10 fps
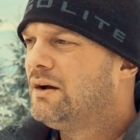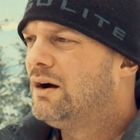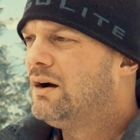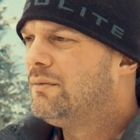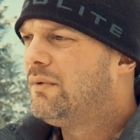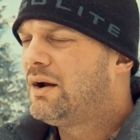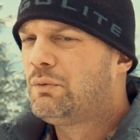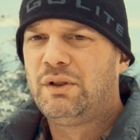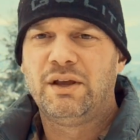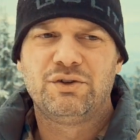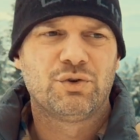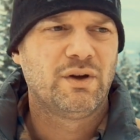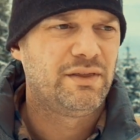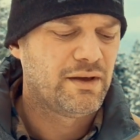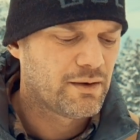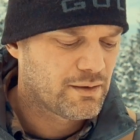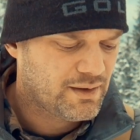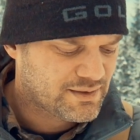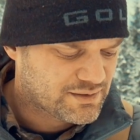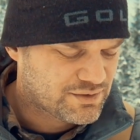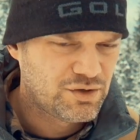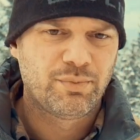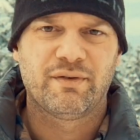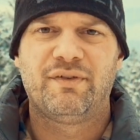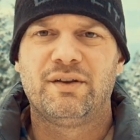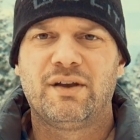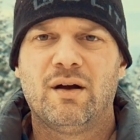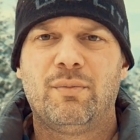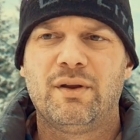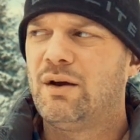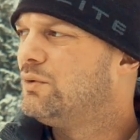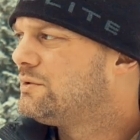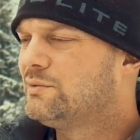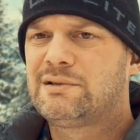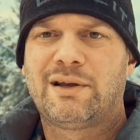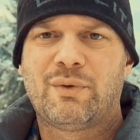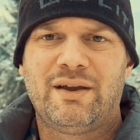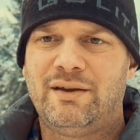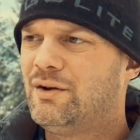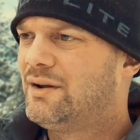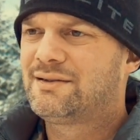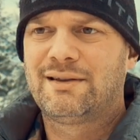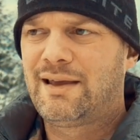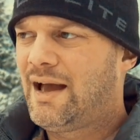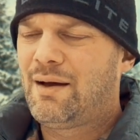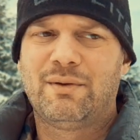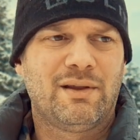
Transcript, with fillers: Um, I really enjoy it there. It's a super fun company. I wish it was like right here next to the cabin.